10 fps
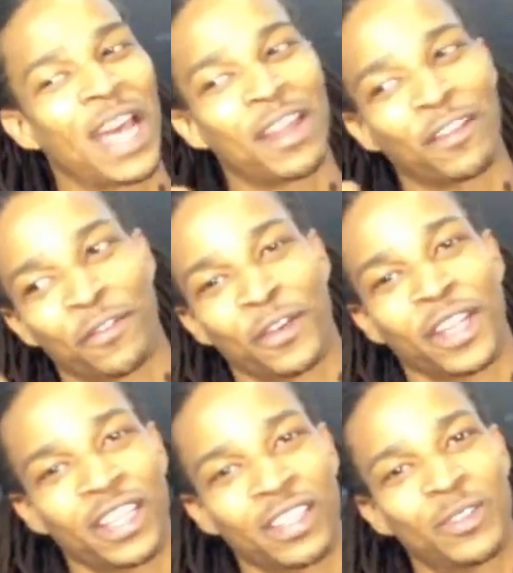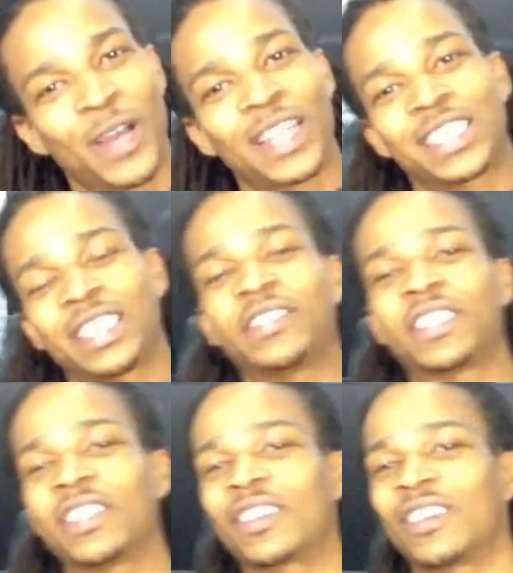I had a friend who actually lives
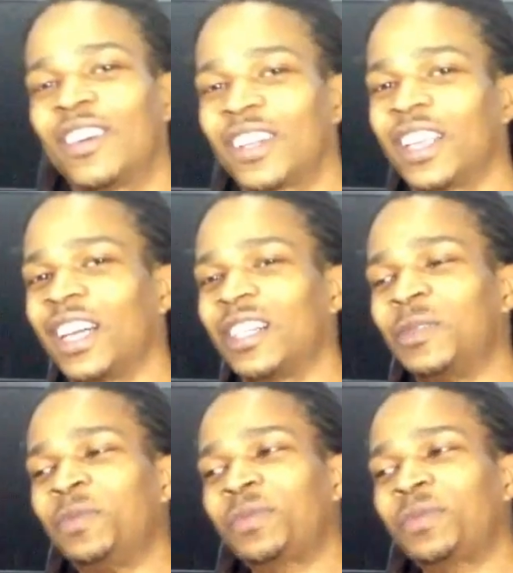in Hong Kong now,